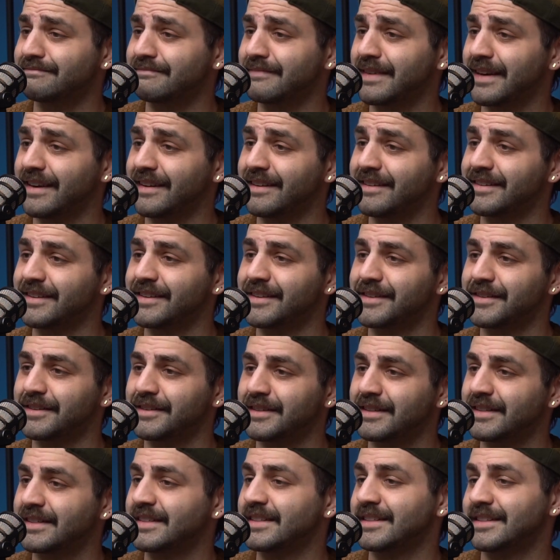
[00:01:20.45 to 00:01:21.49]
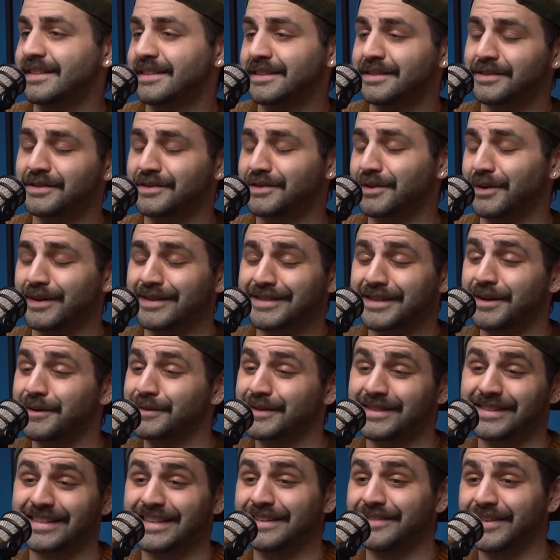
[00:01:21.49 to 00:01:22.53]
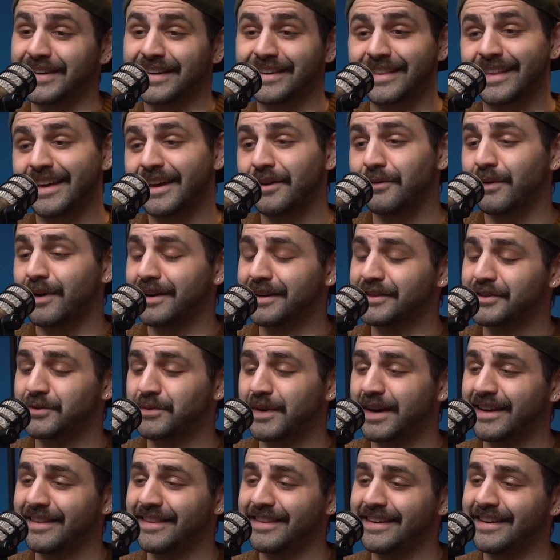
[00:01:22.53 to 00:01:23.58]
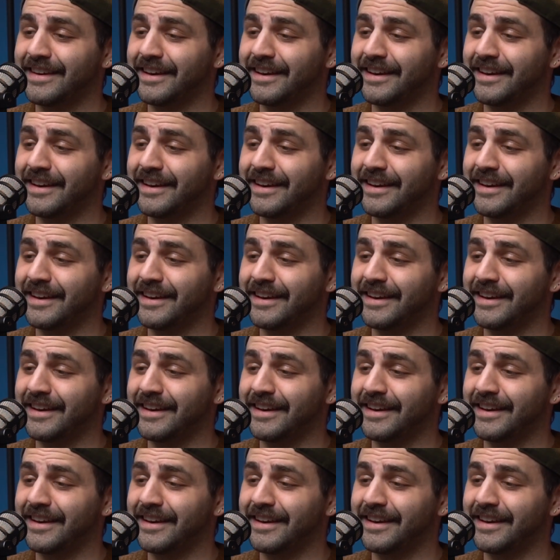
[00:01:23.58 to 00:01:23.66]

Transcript: And so as I was leaving, they wanted to ride the